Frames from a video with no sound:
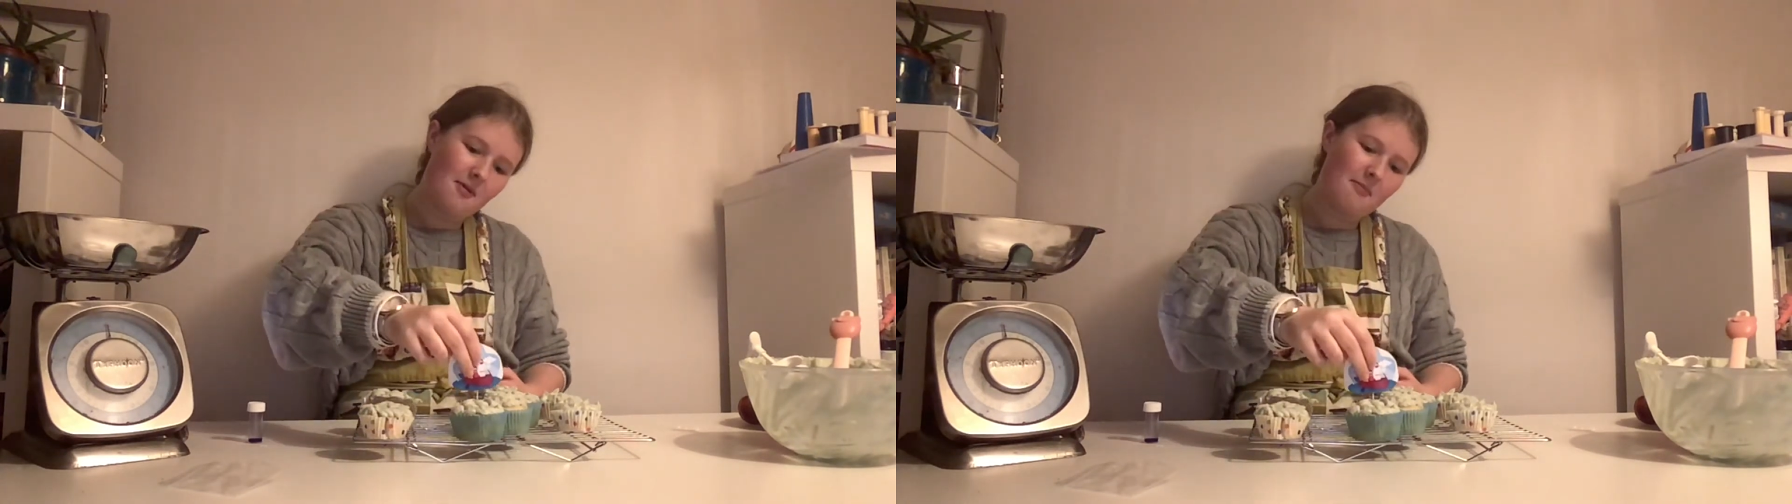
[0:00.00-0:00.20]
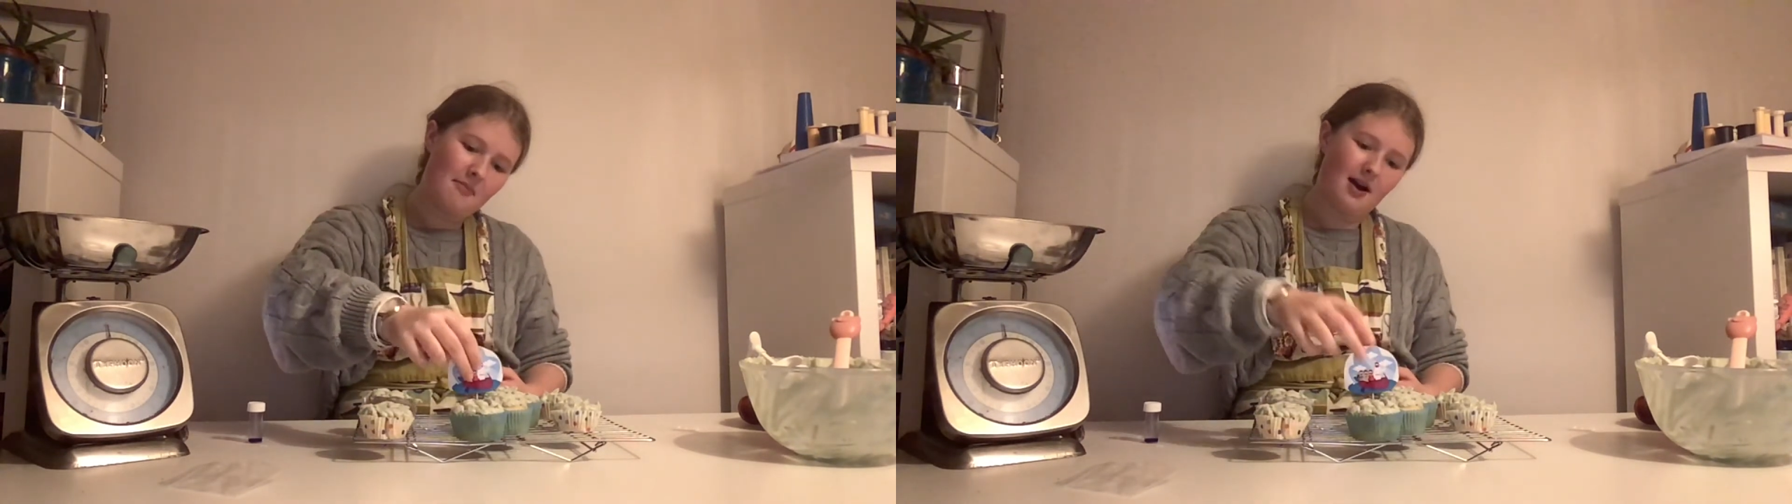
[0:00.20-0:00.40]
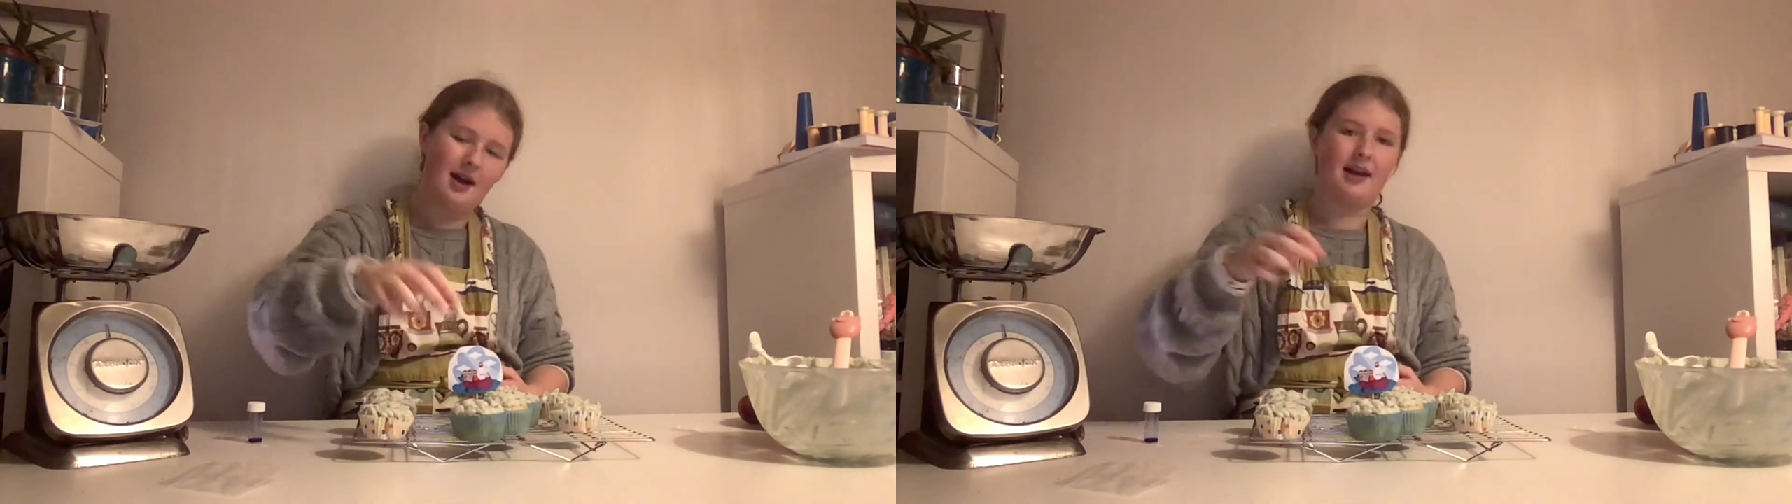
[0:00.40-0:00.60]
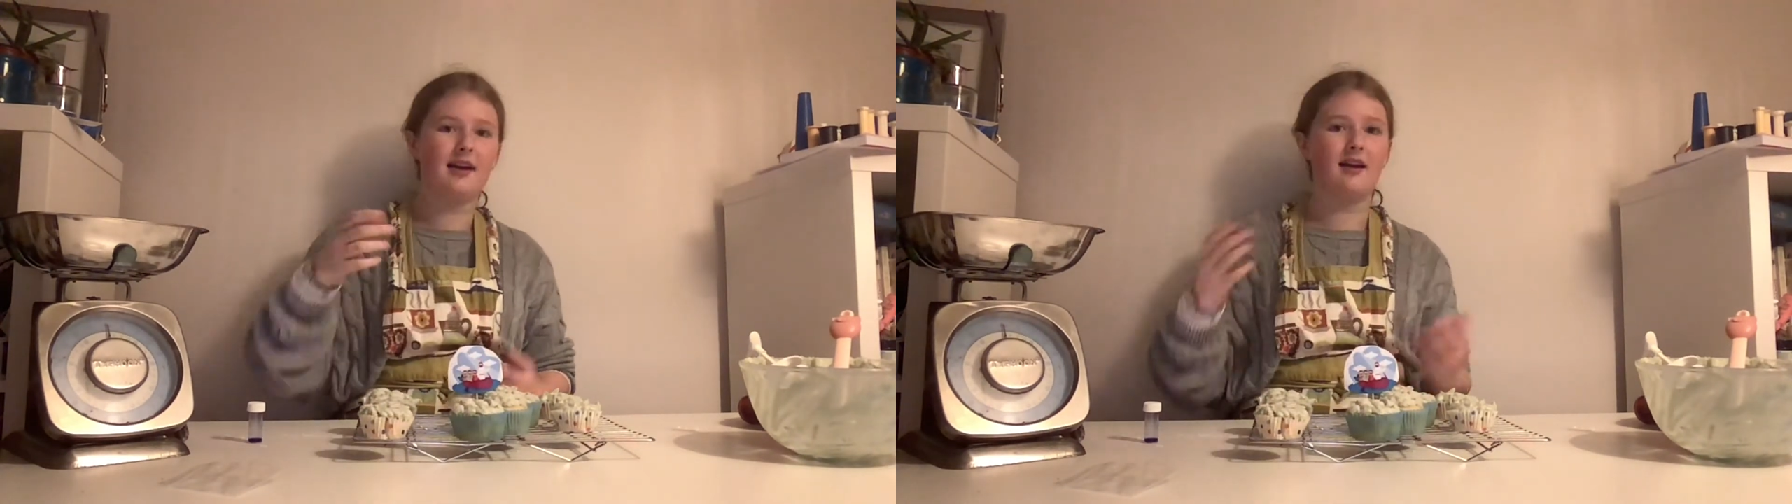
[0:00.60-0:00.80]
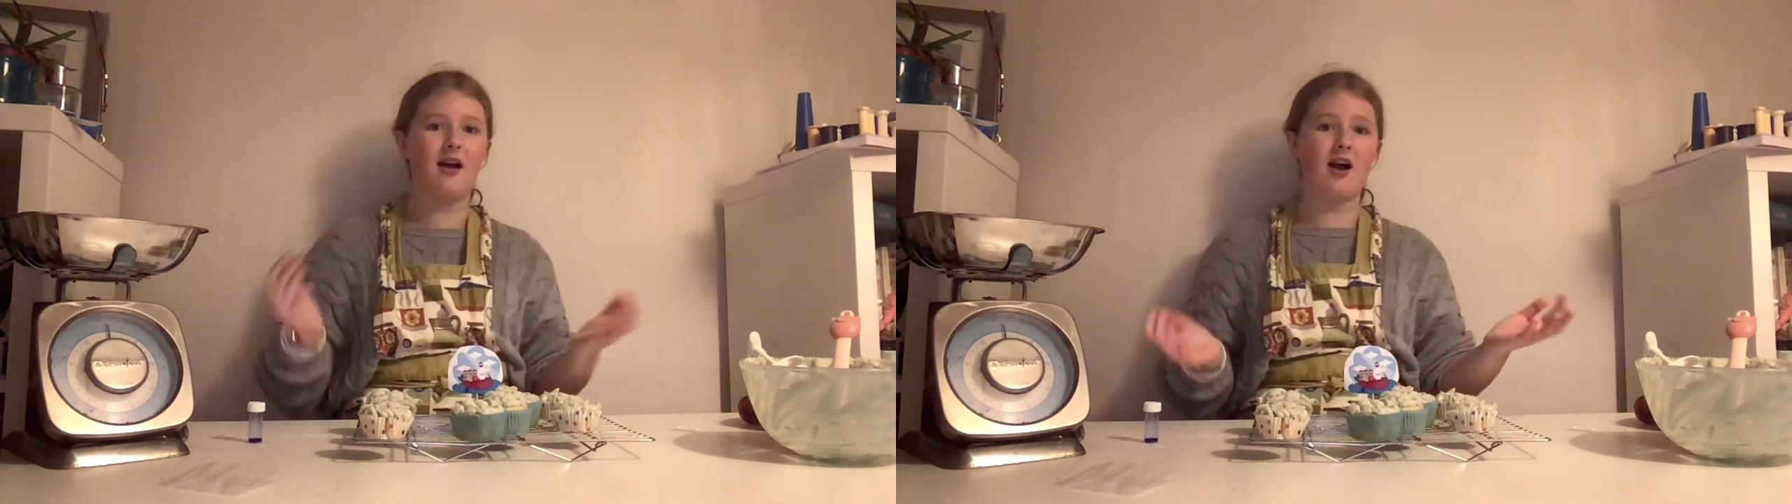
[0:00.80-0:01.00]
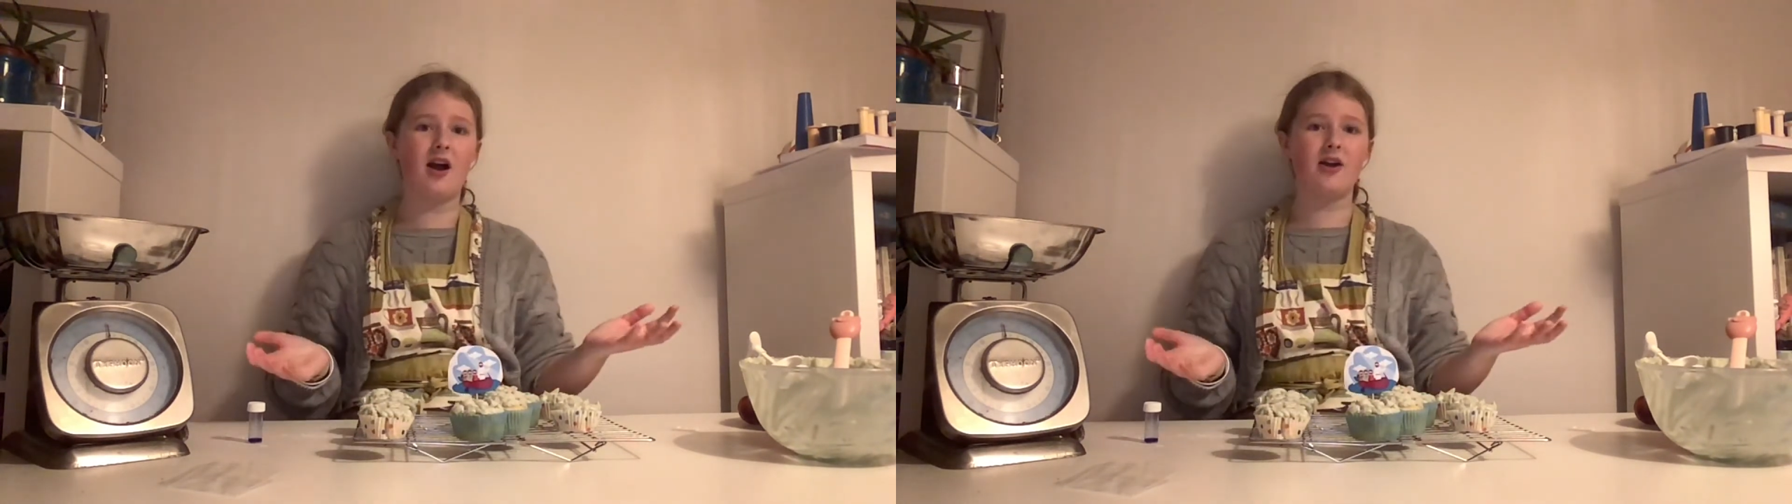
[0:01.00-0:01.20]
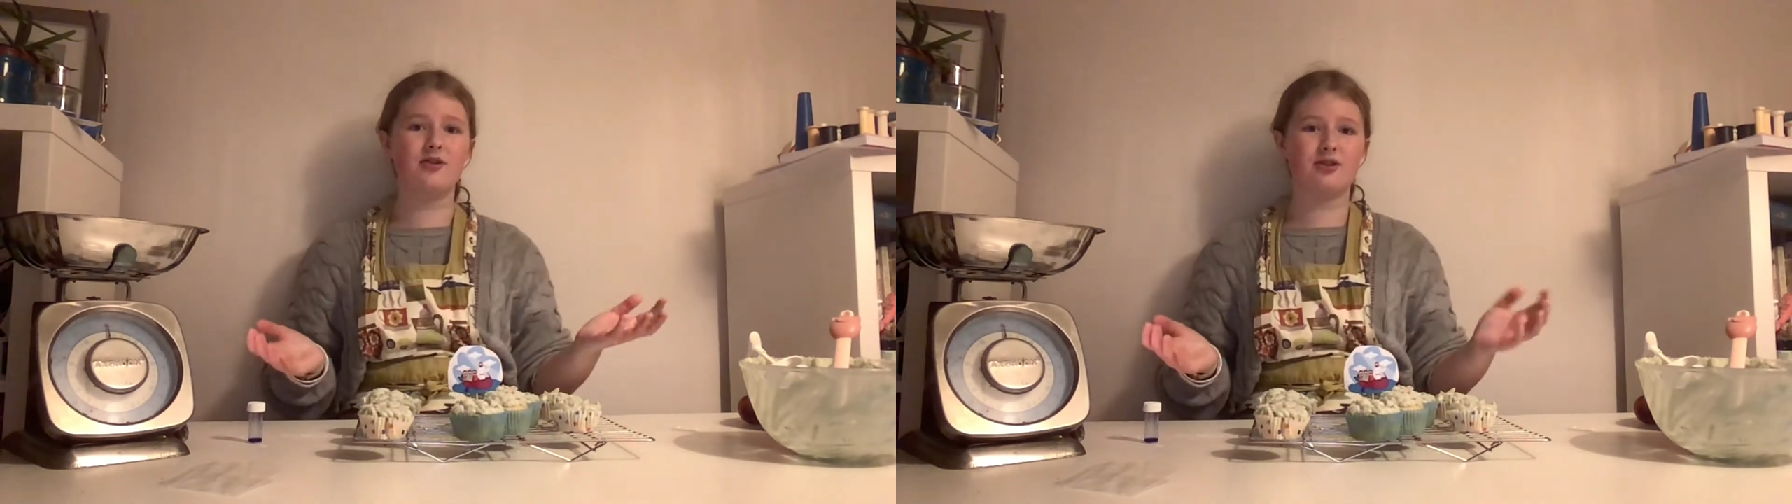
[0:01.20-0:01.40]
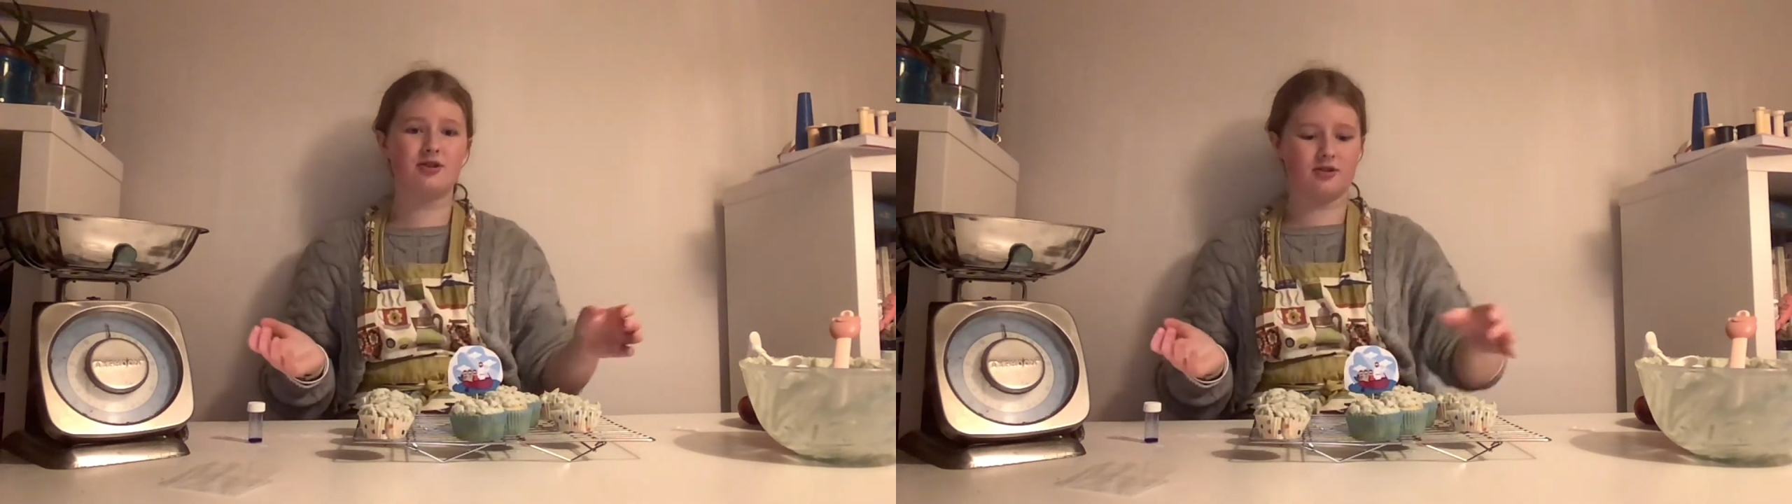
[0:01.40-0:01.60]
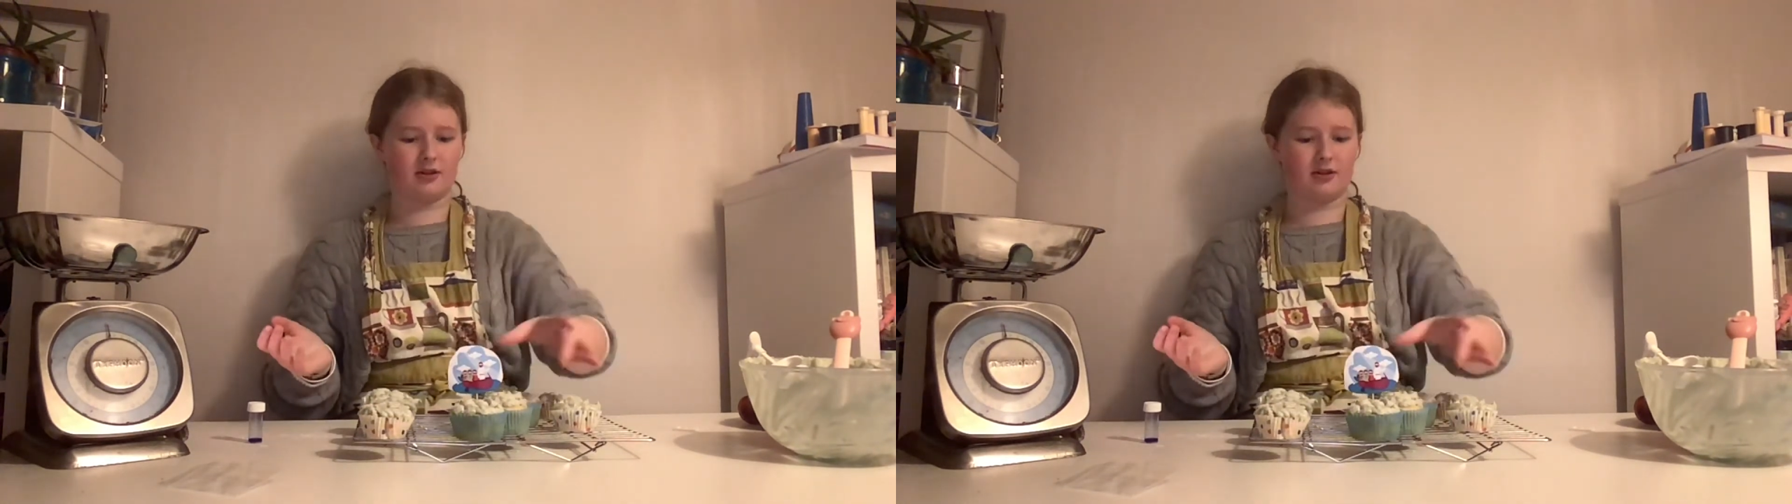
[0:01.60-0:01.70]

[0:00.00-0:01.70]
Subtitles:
my ocean